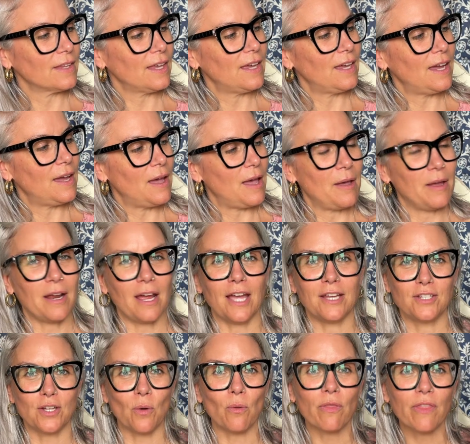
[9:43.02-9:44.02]
I
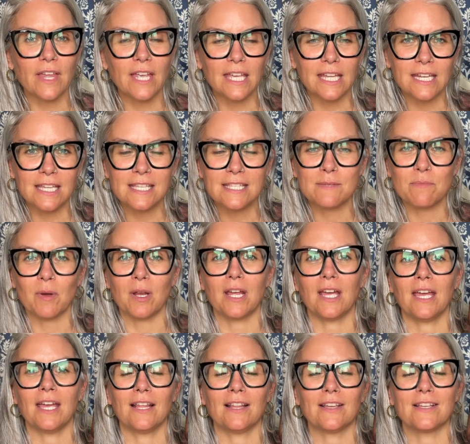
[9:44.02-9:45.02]
don't think it is, but
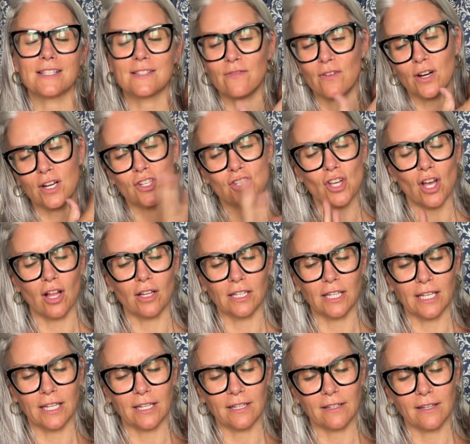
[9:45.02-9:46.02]
it's very
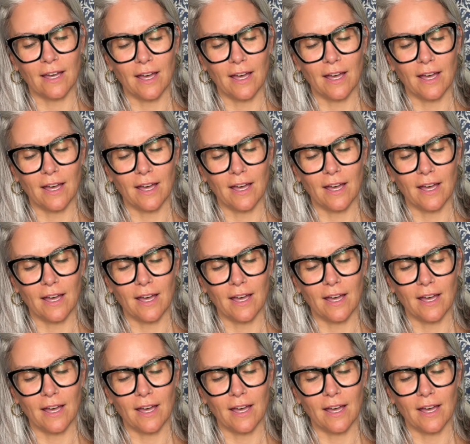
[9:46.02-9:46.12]
jolly